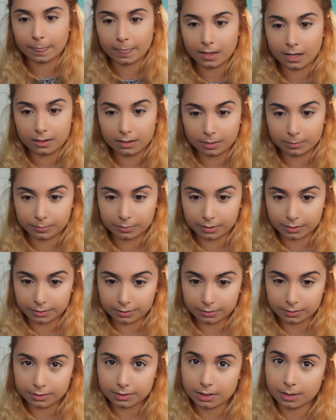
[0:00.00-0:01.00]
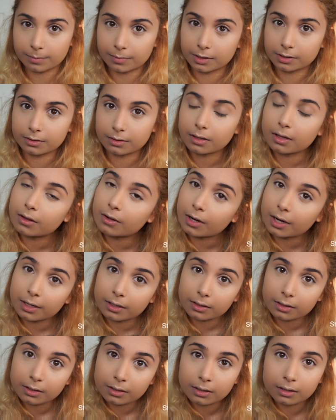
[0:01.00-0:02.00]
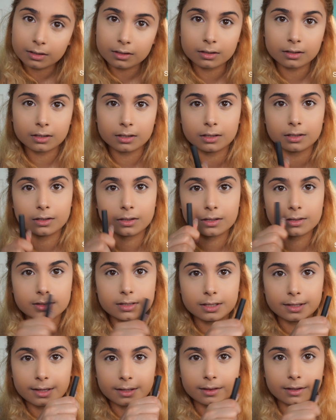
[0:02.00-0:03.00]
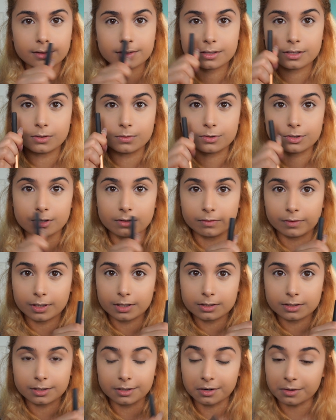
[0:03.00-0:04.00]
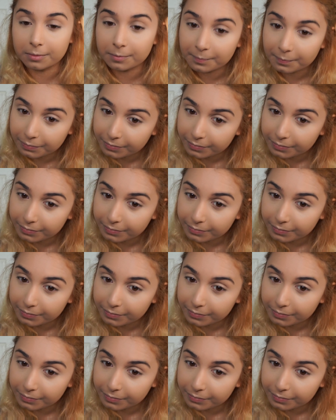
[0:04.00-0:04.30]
And I'm going to do the same thing to the other eye. You can see like that's a huge difference, you know?